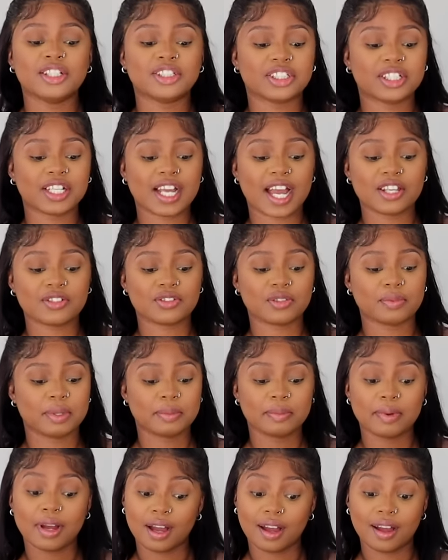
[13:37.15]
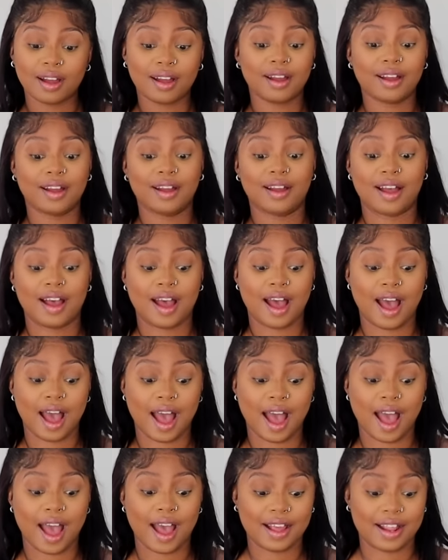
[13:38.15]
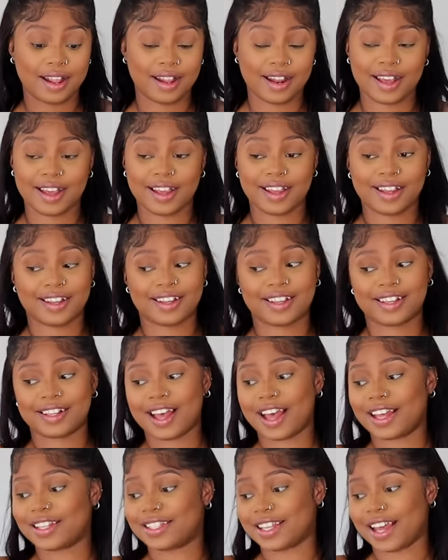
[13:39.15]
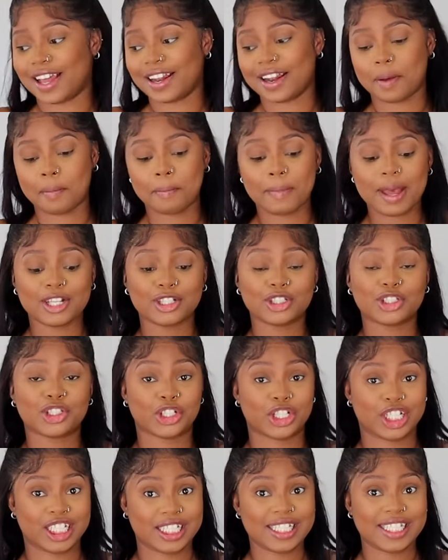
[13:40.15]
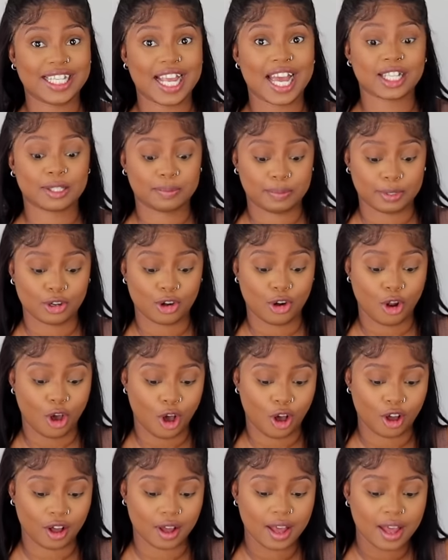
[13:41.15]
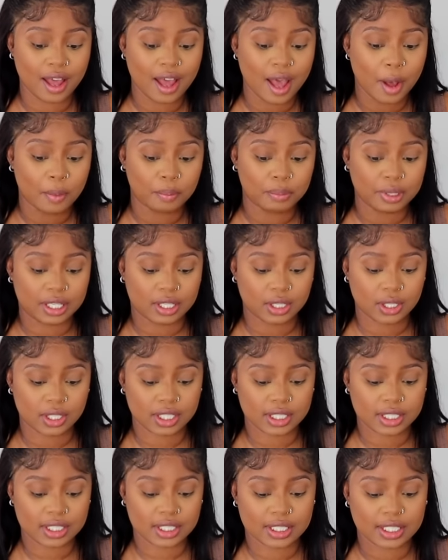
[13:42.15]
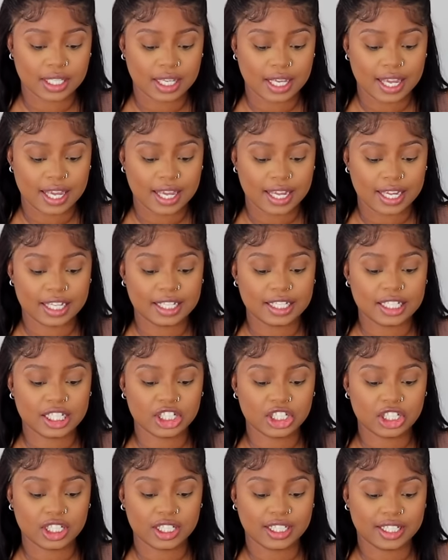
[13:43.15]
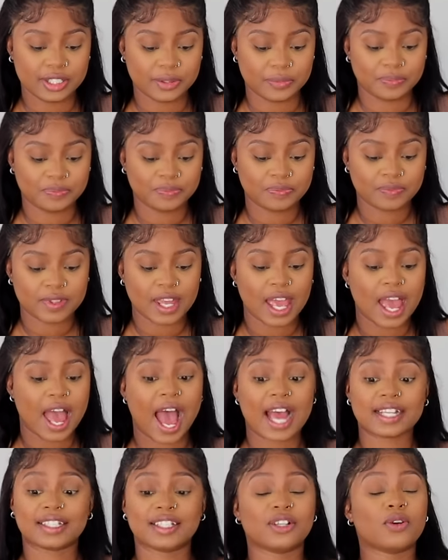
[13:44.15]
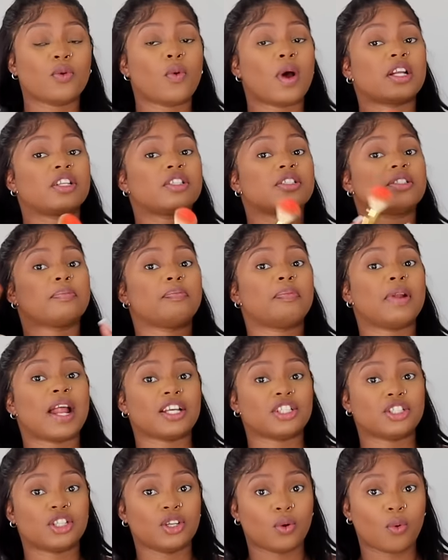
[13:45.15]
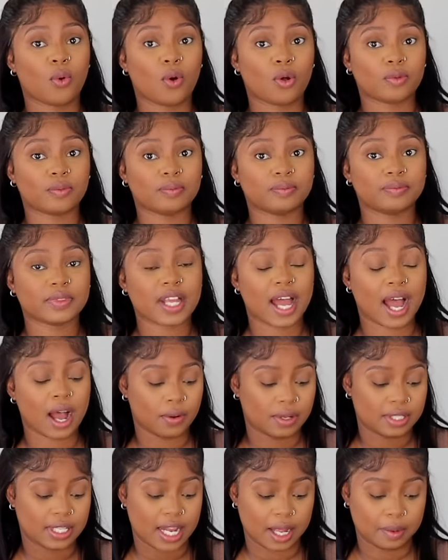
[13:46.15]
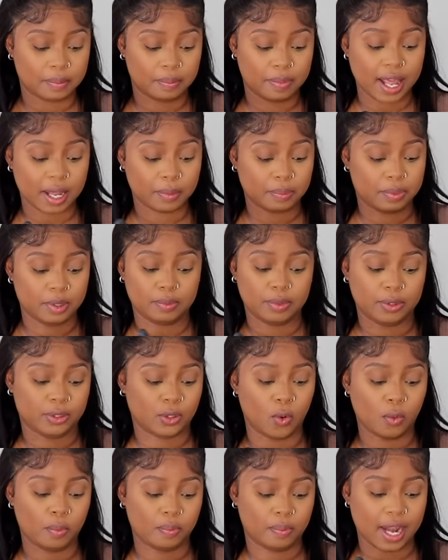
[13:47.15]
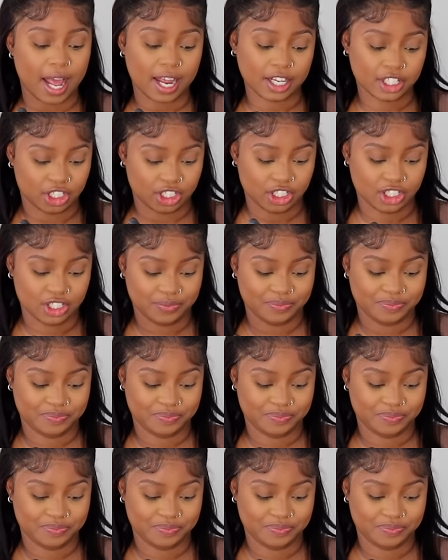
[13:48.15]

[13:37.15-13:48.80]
Do you guys remember, like, my journey has been long because initially, I didn't want blush at all. I was like, black people don't blush.